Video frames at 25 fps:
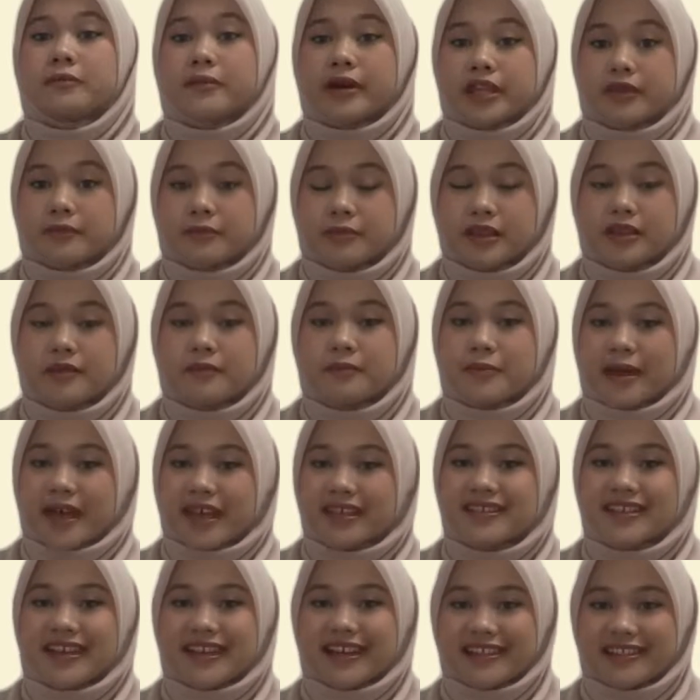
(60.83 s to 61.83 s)
might be the
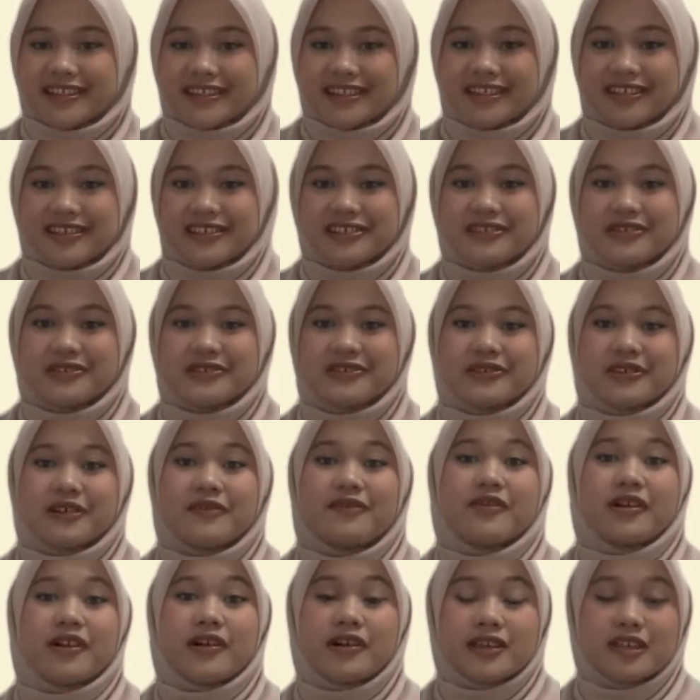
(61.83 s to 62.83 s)
best idea to
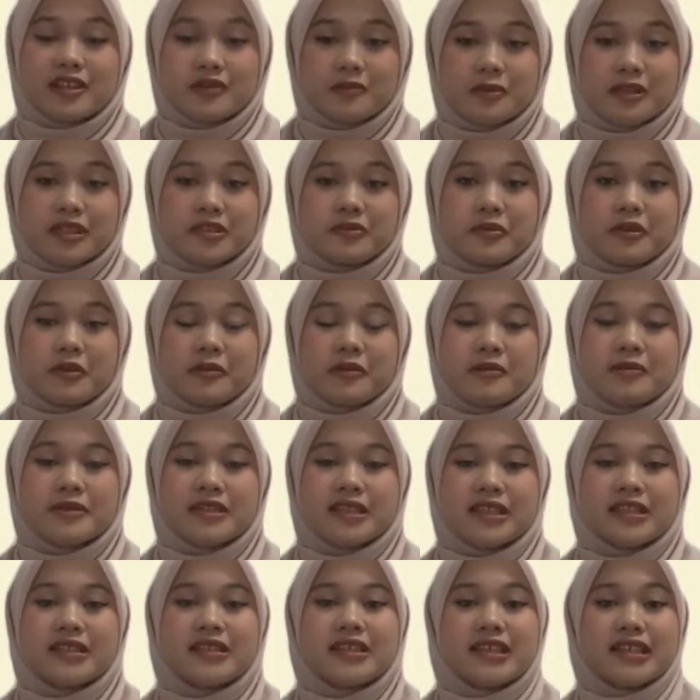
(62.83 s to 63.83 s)
solve oil spills problem
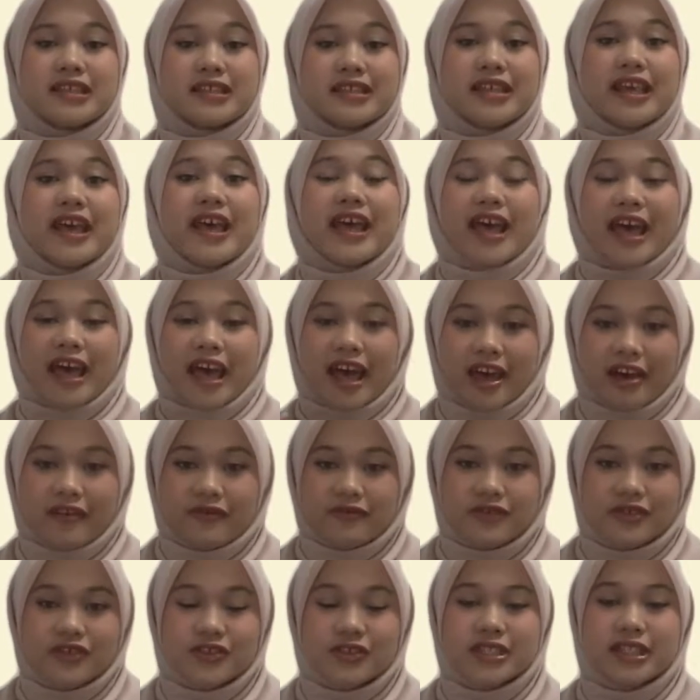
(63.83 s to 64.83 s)
since it
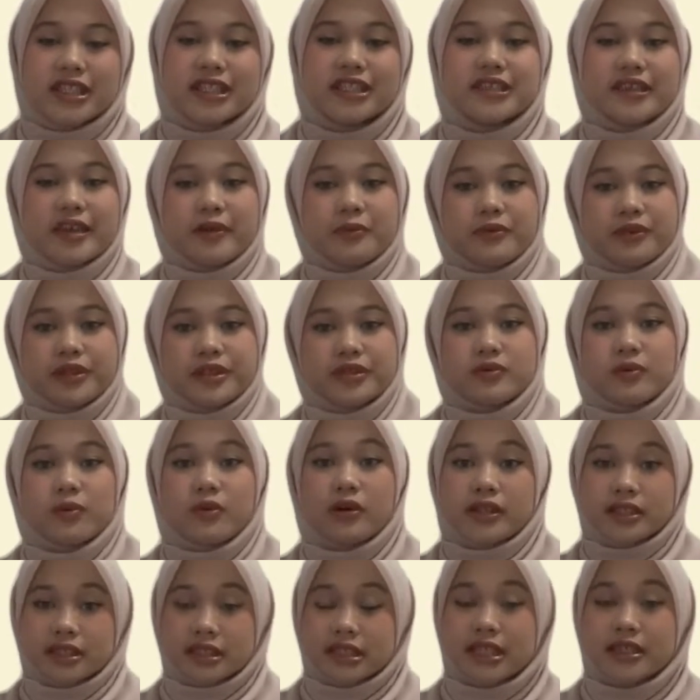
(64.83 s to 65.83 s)
efficiently separates
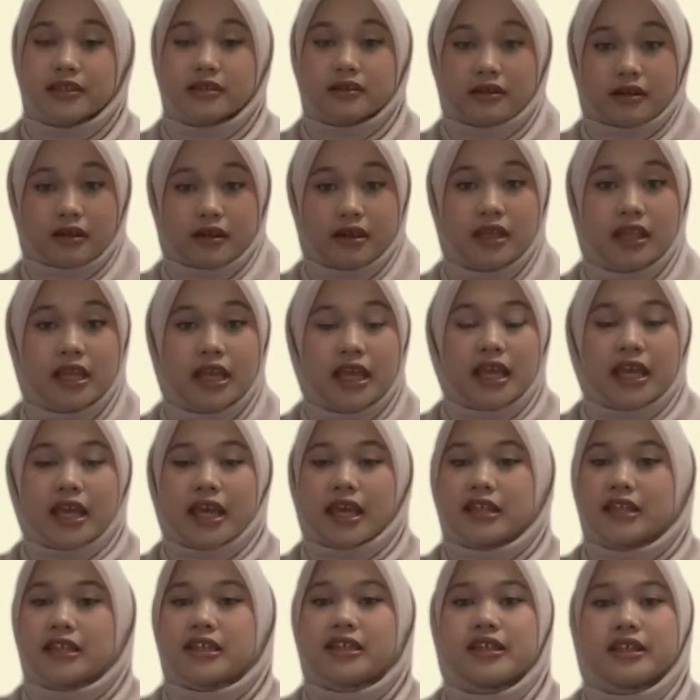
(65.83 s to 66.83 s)
water and oil
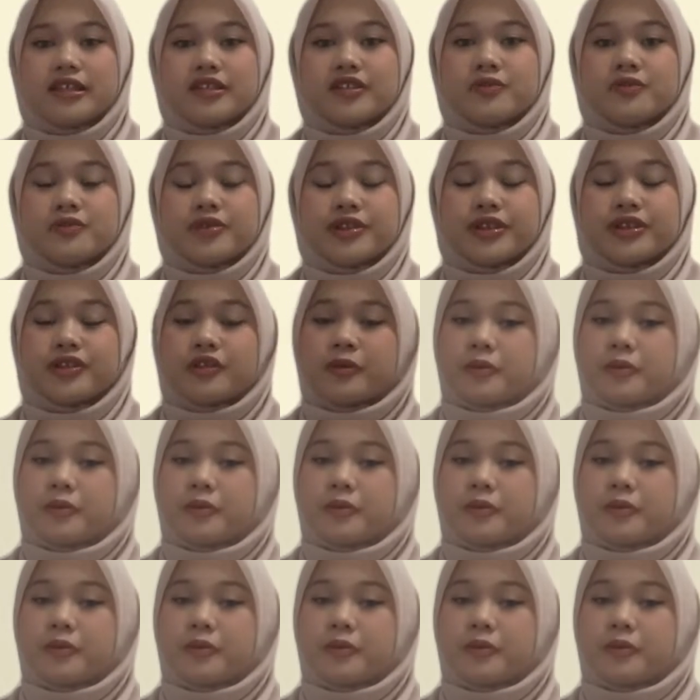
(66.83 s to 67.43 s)
and it doesn't burn your